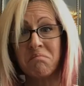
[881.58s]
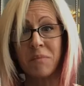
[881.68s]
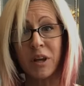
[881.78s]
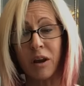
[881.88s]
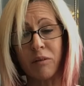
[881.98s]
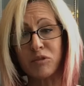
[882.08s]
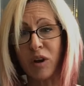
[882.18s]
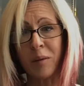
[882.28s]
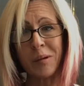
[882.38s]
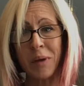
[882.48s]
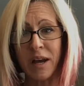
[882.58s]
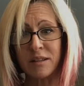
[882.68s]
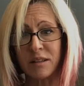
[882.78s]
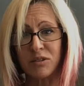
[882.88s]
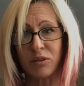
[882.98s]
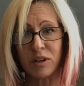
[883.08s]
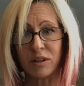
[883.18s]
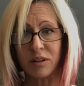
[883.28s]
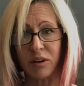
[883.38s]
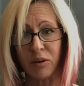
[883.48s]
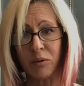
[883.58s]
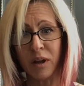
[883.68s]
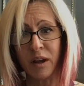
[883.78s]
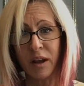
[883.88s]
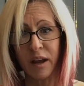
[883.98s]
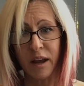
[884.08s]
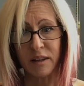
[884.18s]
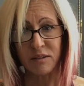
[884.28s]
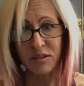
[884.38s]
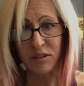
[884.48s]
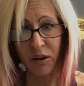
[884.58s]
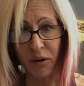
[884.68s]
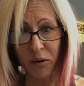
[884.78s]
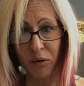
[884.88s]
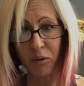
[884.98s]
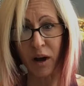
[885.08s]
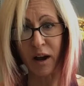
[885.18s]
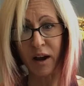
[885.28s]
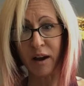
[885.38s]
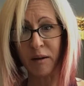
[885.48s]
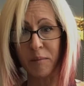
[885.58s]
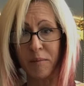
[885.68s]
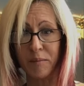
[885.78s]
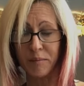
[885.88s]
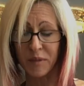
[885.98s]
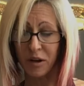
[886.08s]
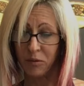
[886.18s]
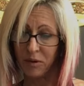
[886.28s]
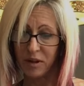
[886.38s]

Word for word: You know, try my best. That's all you could do and so, um, you know,